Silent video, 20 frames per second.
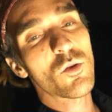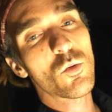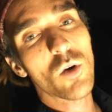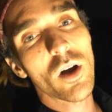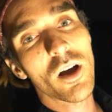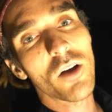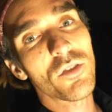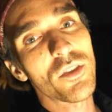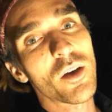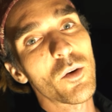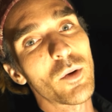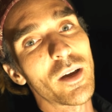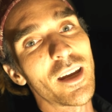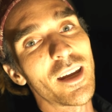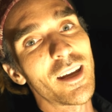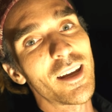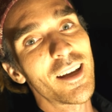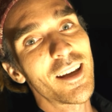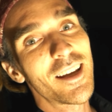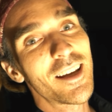the world that
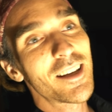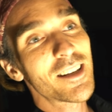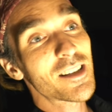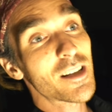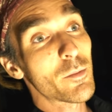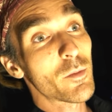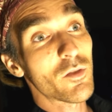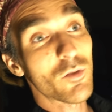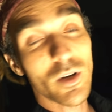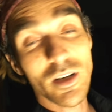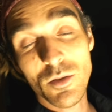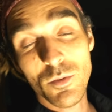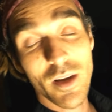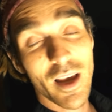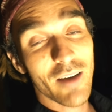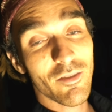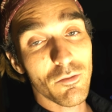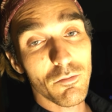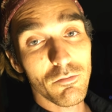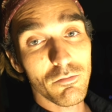
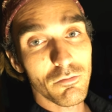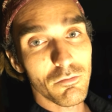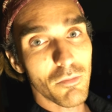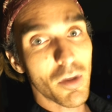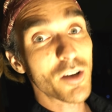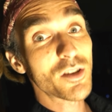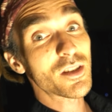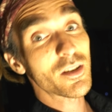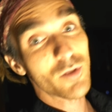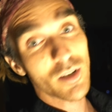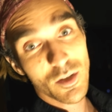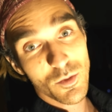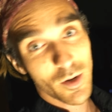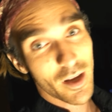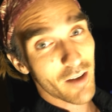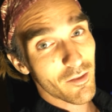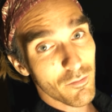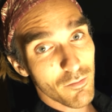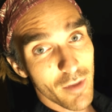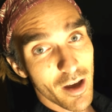most of which
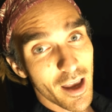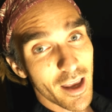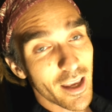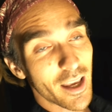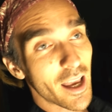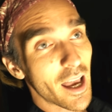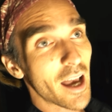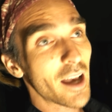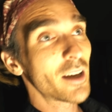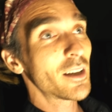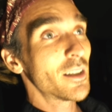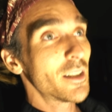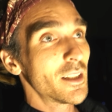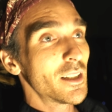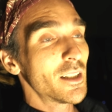we haven't met yet.